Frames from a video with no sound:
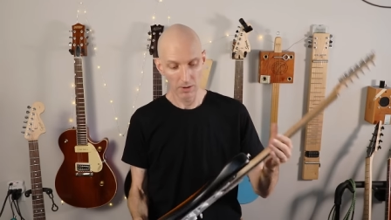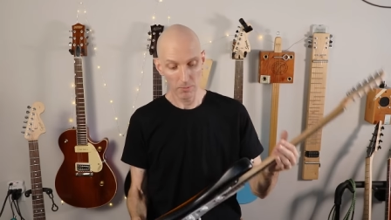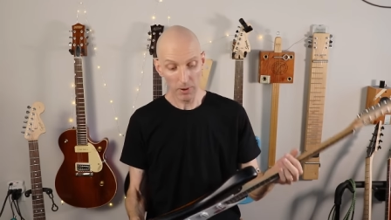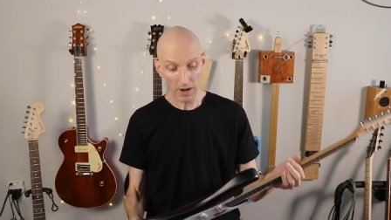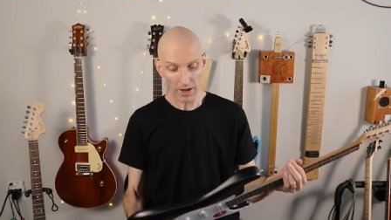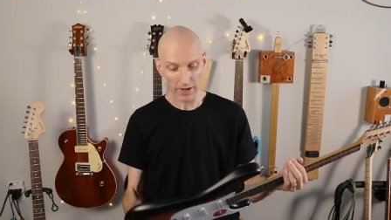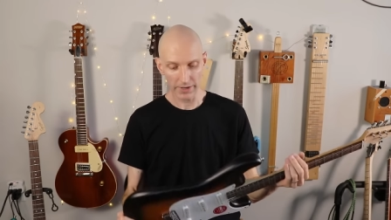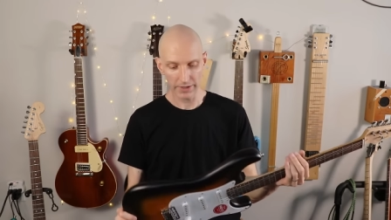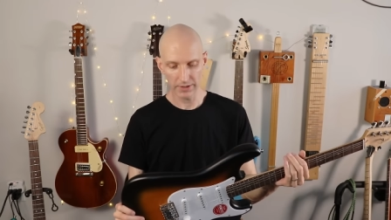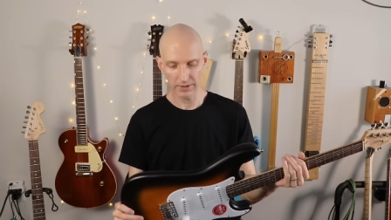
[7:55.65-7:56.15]

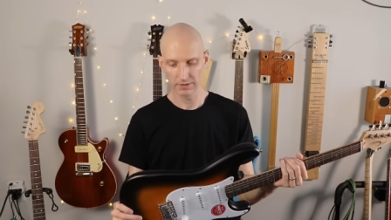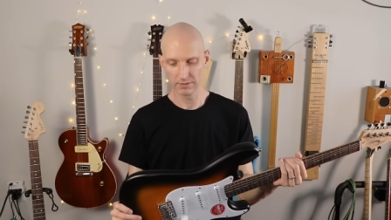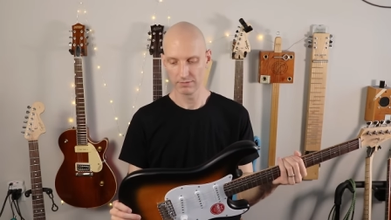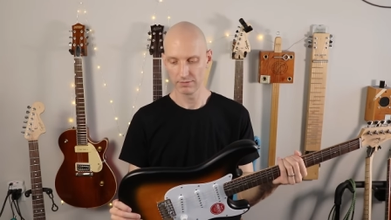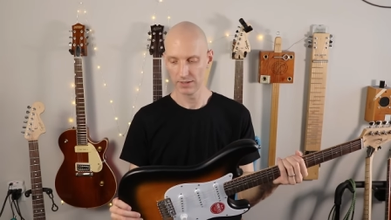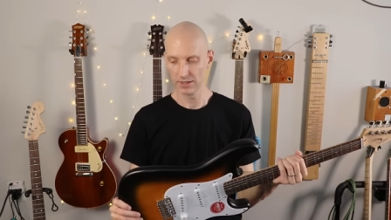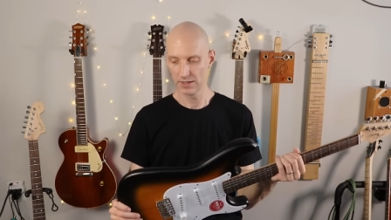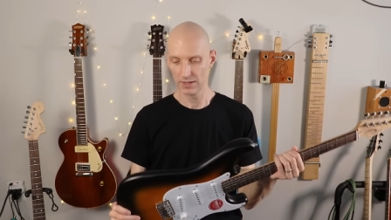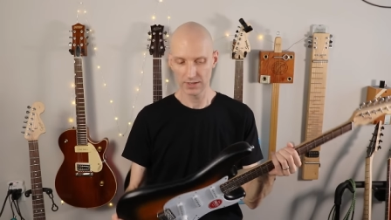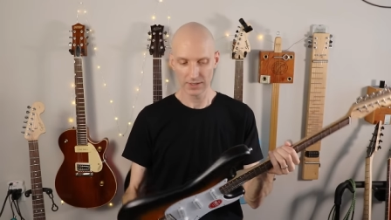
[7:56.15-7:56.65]
But
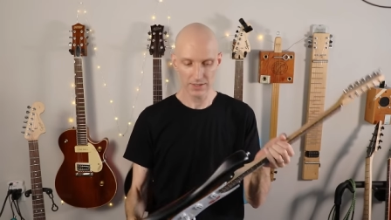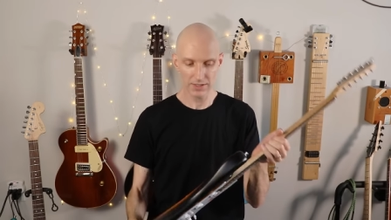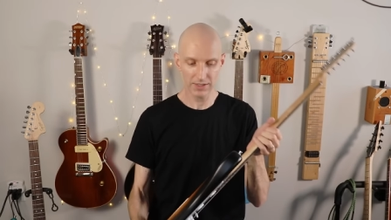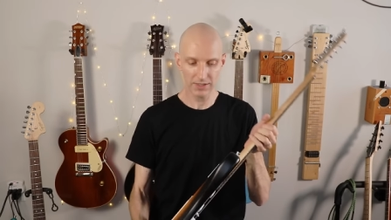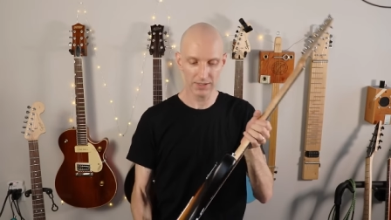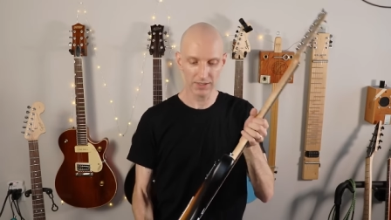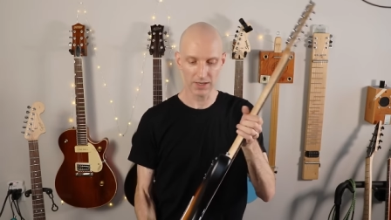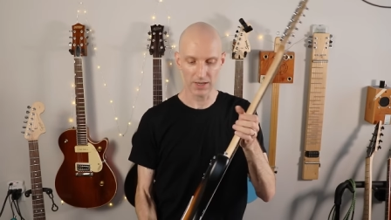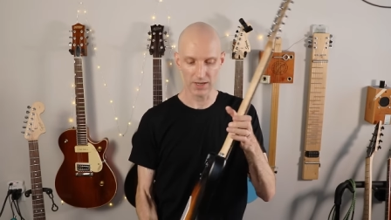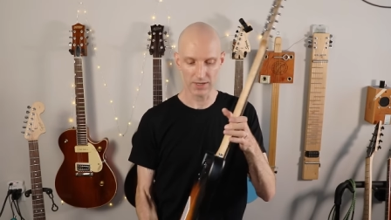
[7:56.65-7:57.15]
in
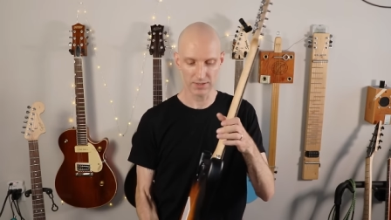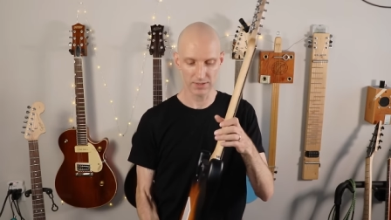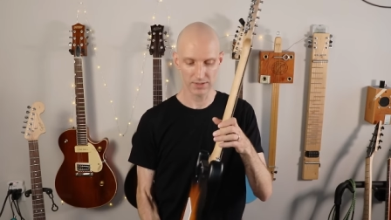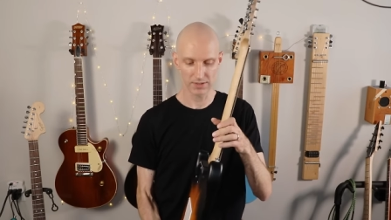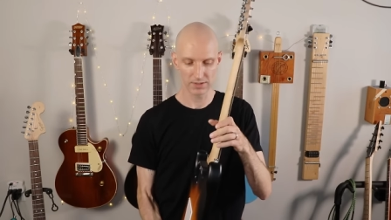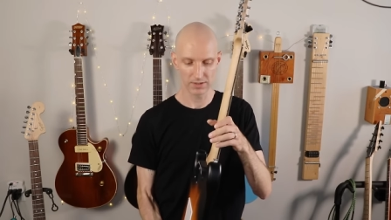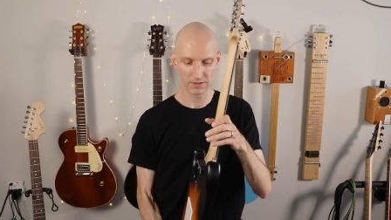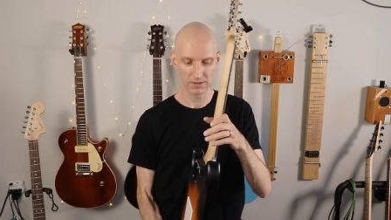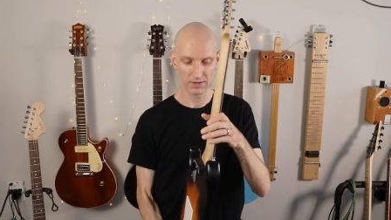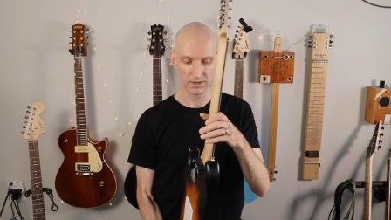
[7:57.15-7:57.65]
any
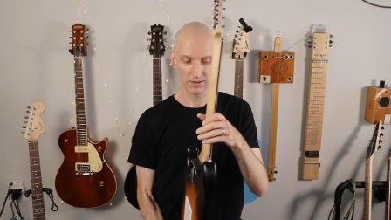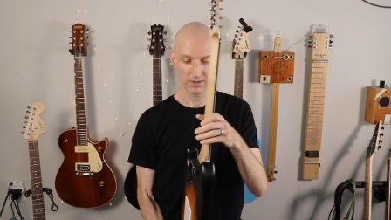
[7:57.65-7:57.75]
case,